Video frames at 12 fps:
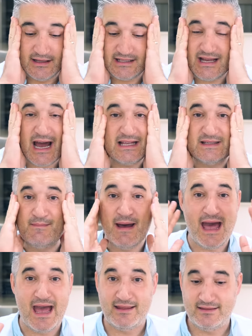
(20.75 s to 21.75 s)
This guy is
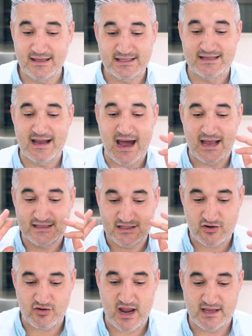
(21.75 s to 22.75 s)
mad. This guy
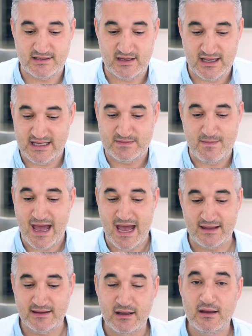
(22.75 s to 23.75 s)
is crazy. He's
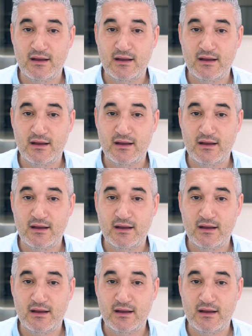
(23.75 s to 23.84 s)
mad.